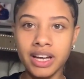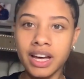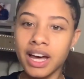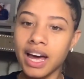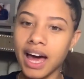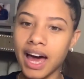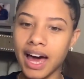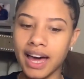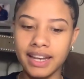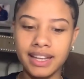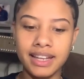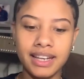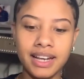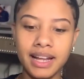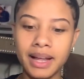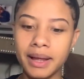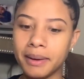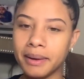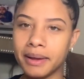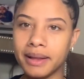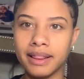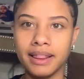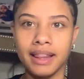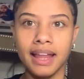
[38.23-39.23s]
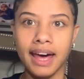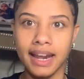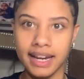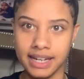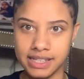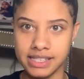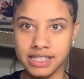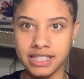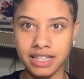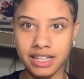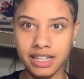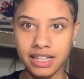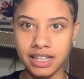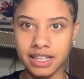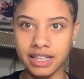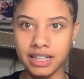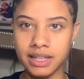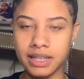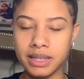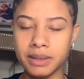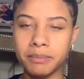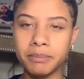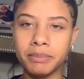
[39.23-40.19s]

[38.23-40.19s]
I need a lot of shit.